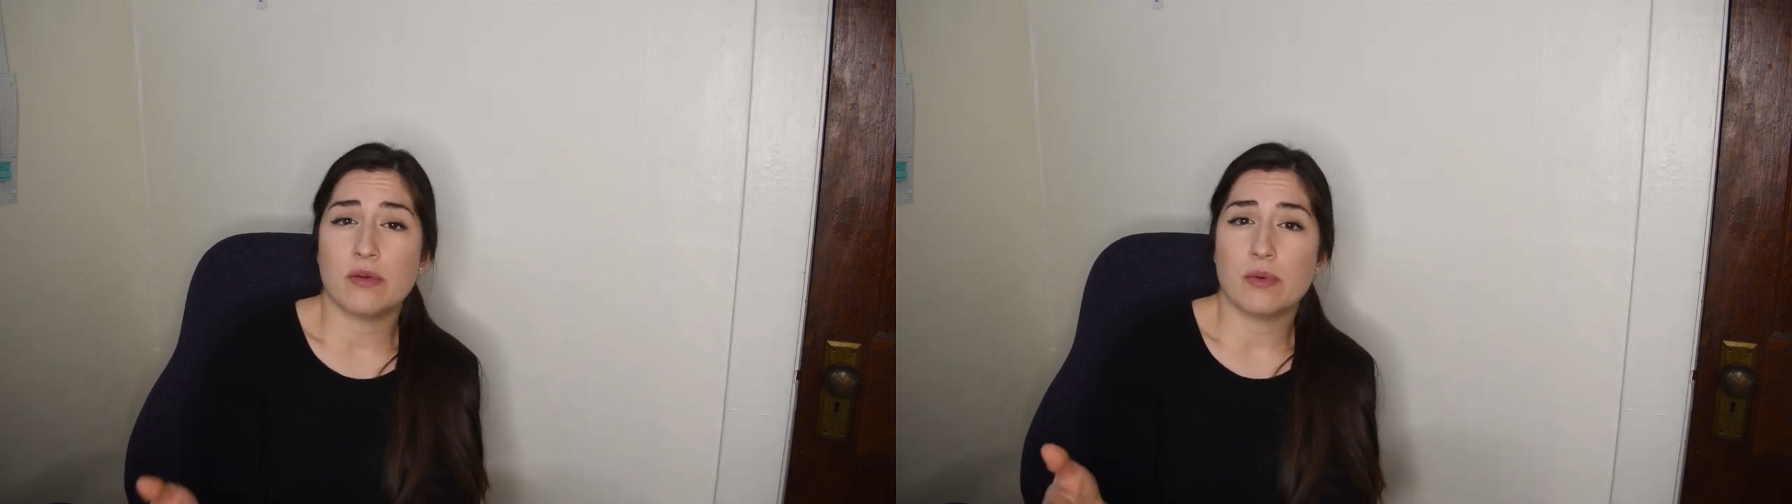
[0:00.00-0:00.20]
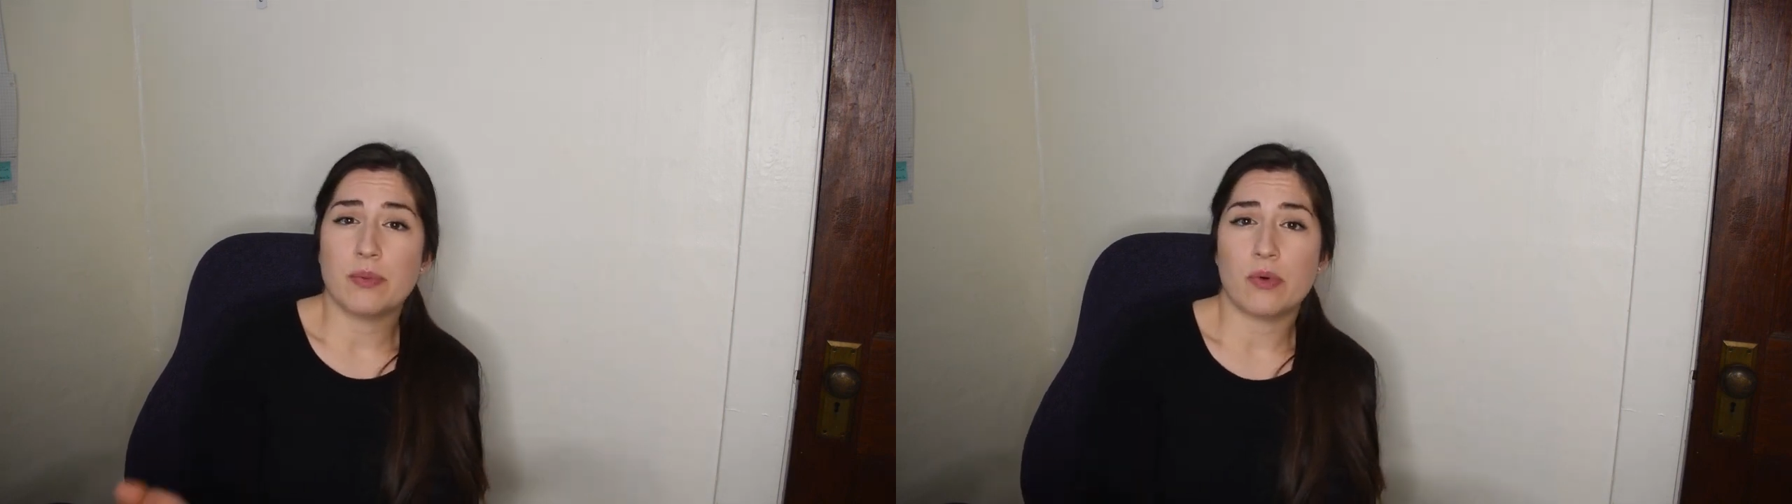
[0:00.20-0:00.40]

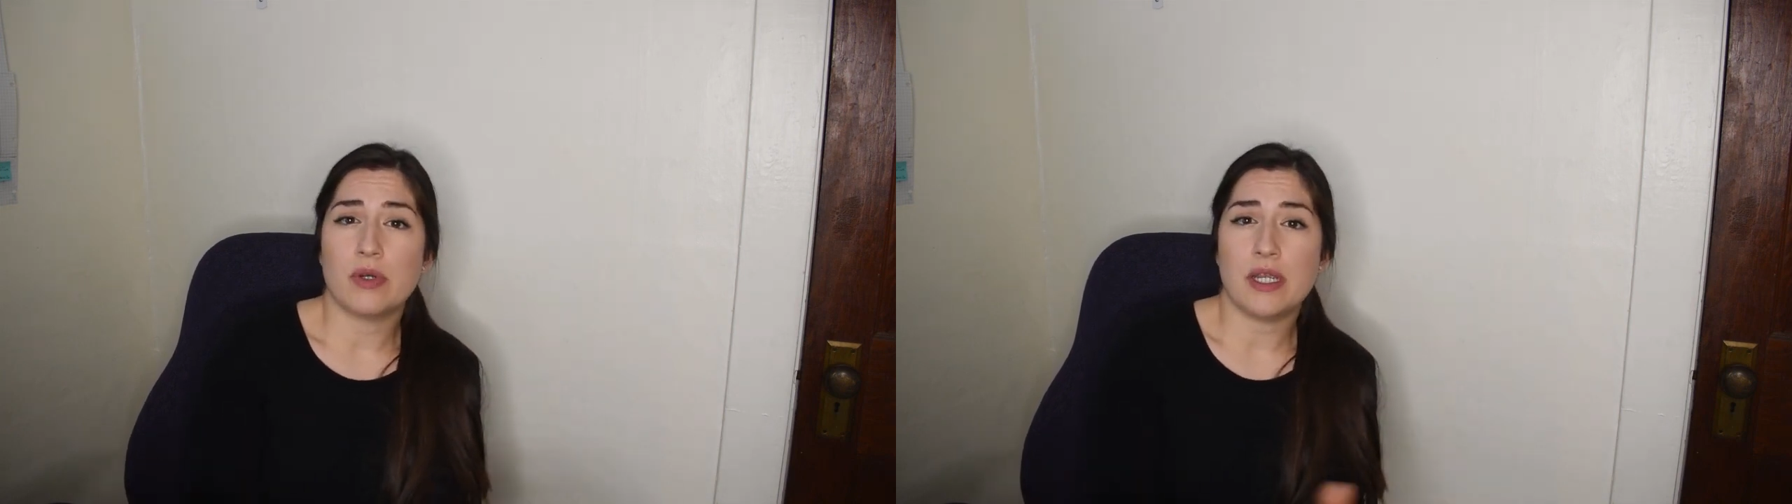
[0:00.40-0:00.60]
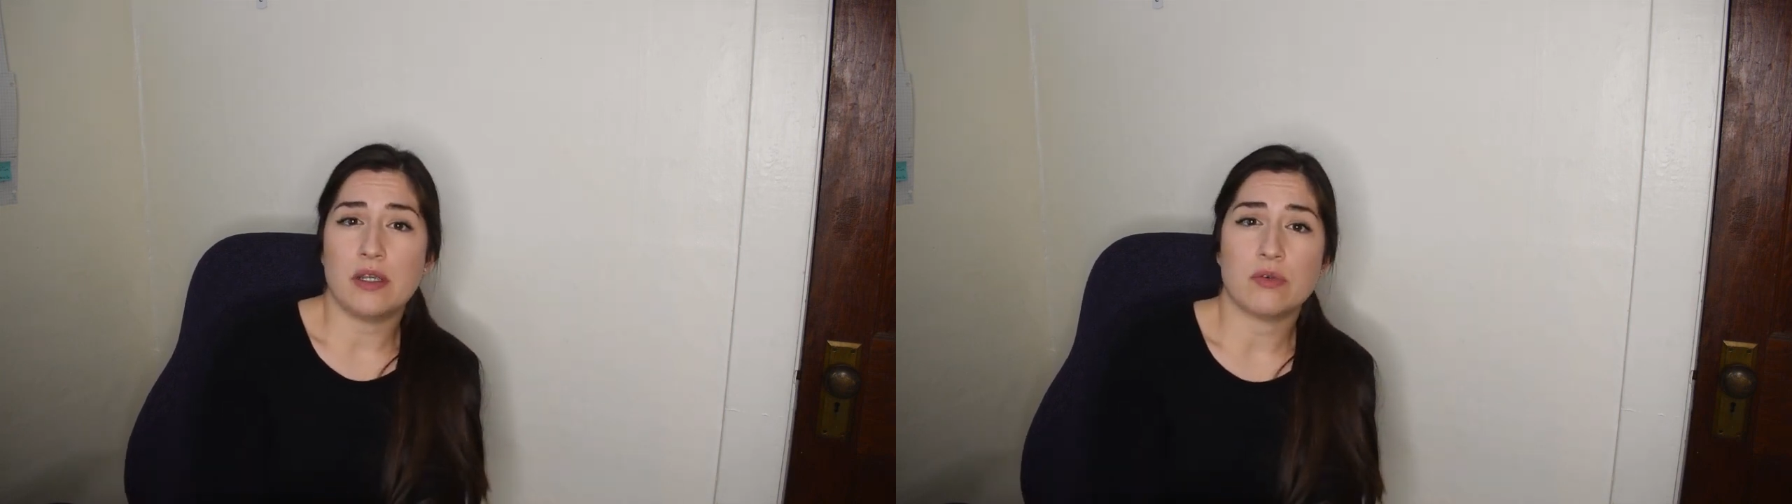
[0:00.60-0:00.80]

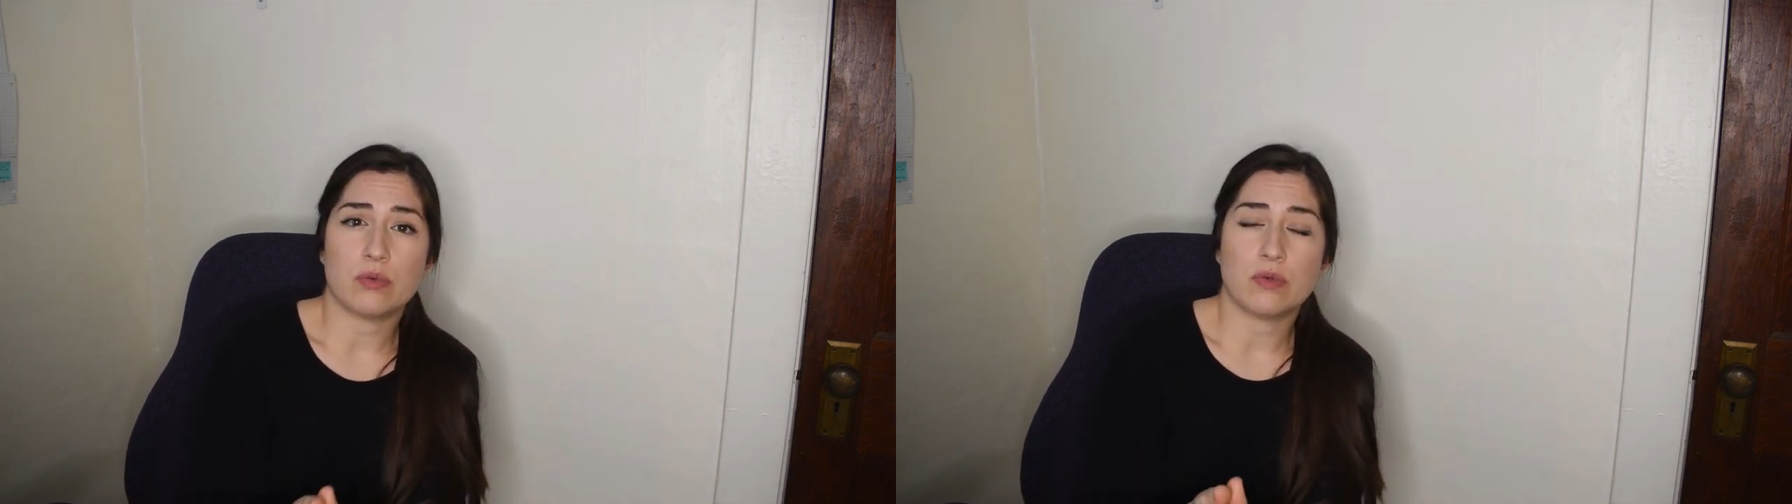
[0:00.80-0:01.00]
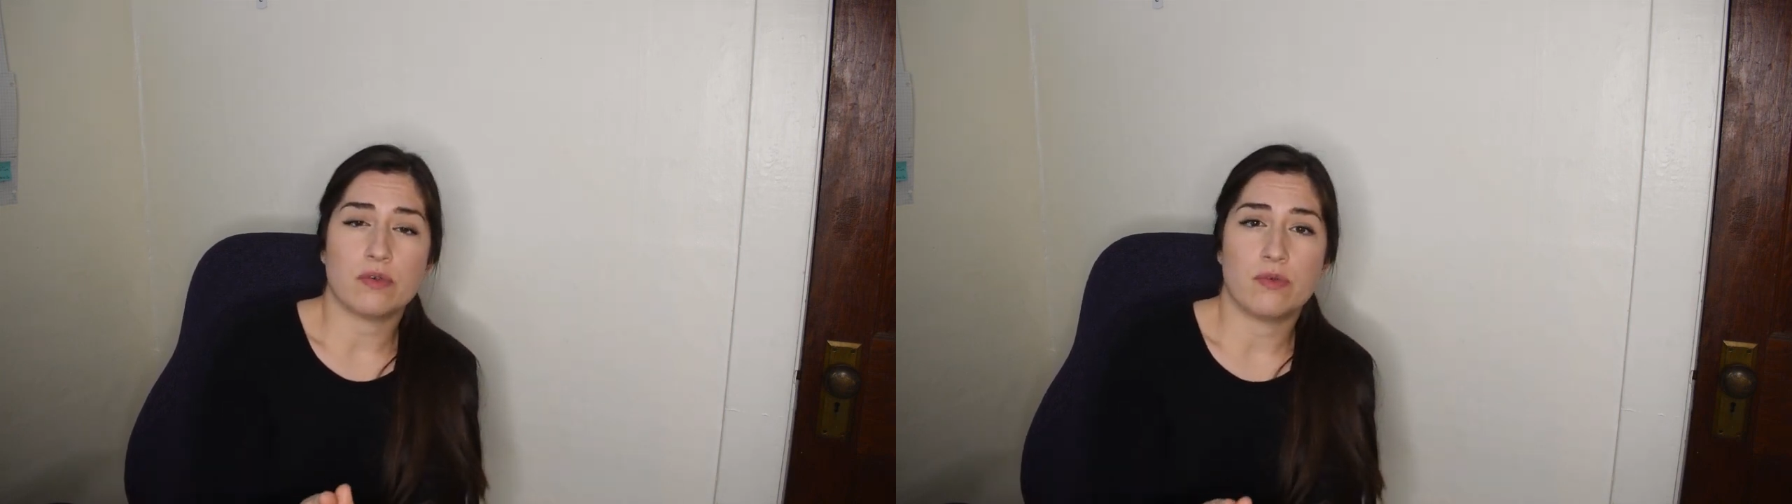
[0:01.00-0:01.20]
reporting
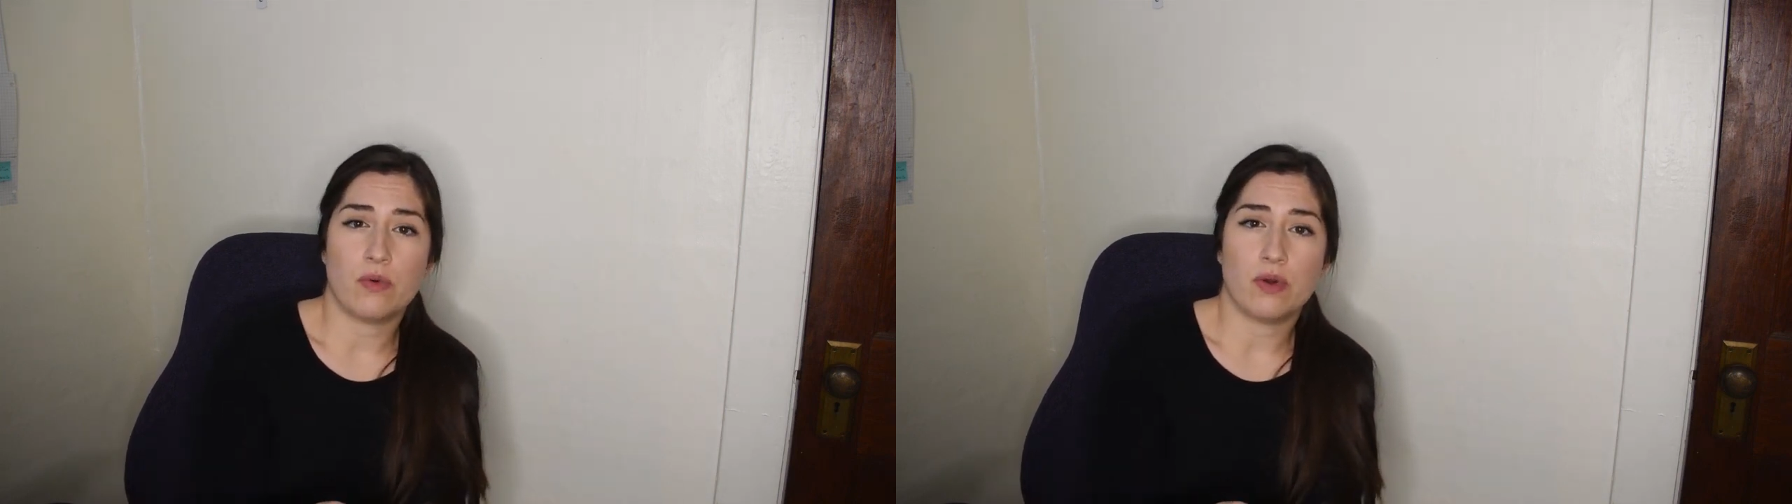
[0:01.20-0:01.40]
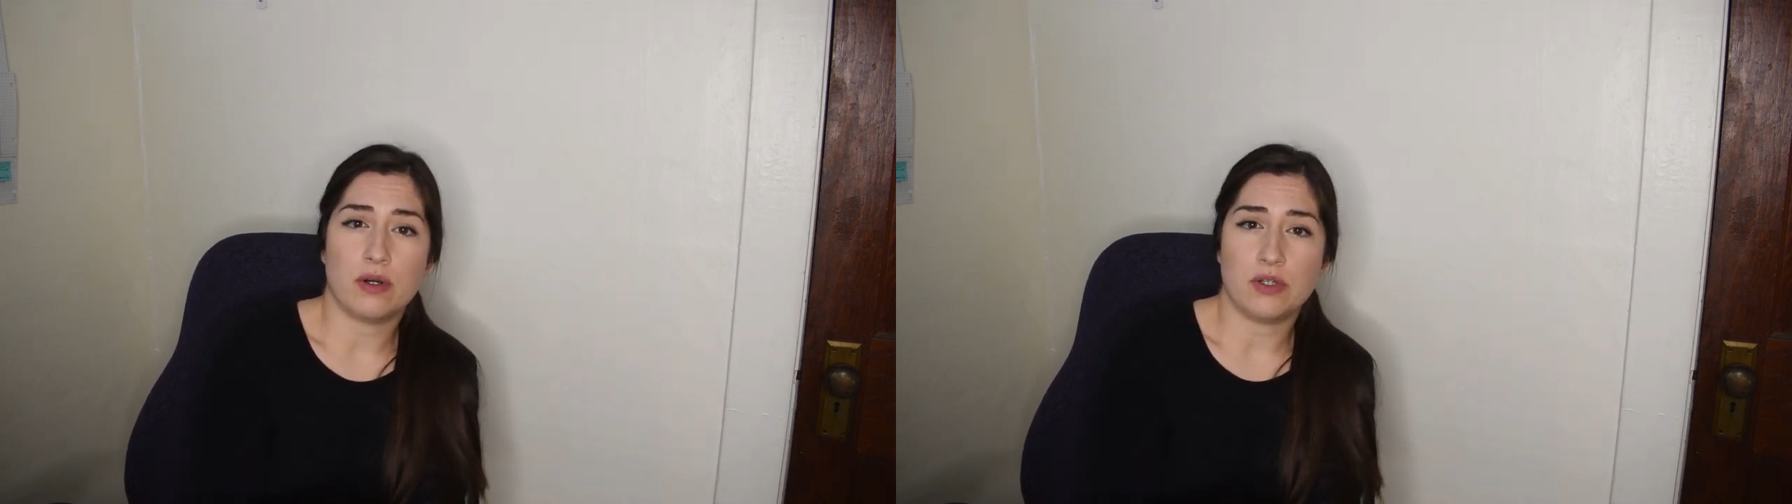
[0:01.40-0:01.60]
or
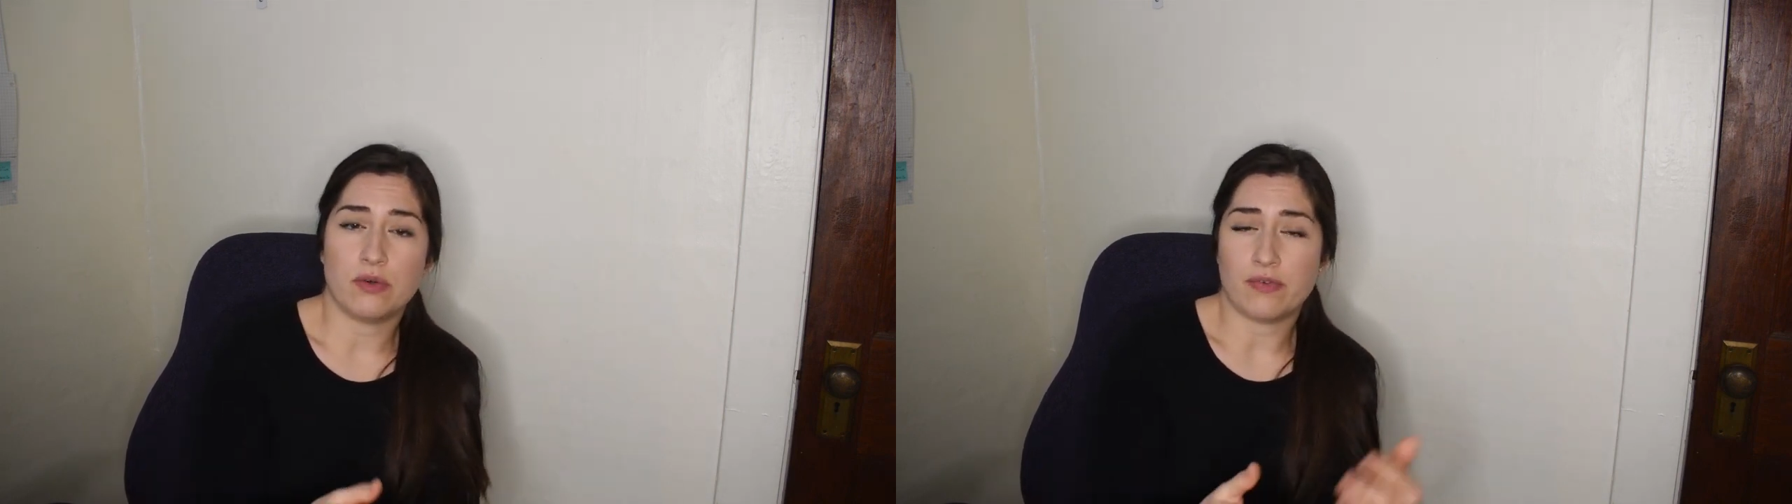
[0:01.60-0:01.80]
for your